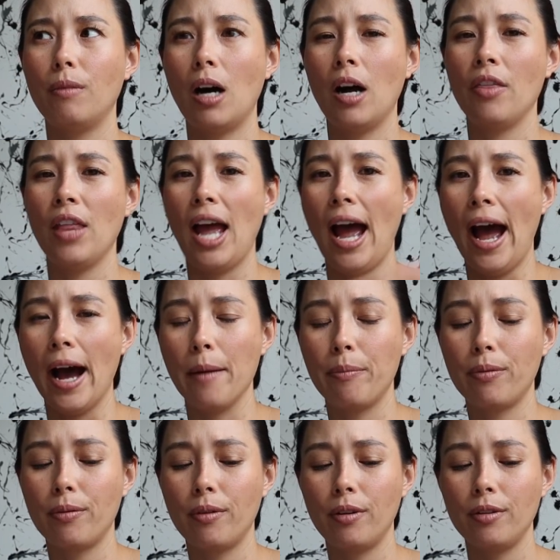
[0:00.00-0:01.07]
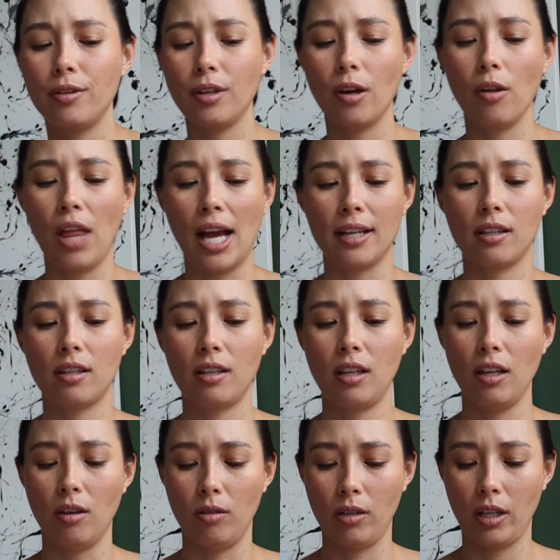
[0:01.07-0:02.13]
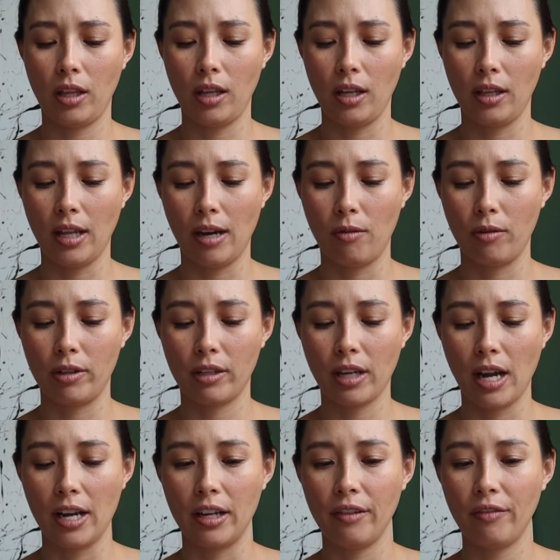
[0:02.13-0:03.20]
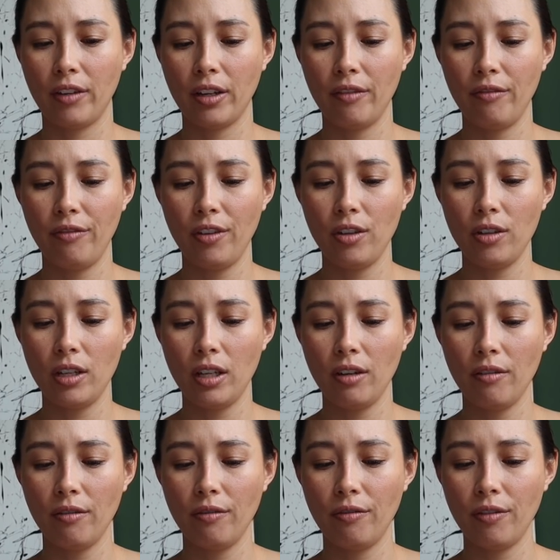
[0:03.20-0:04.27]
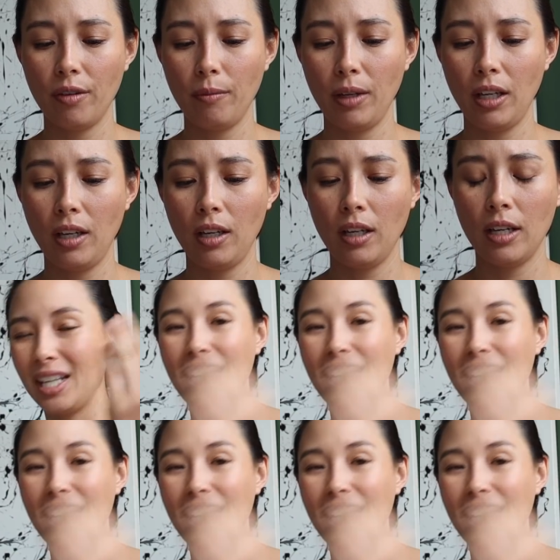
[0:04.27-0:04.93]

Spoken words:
on the app. So that's the only thing that was kind of confusing for me.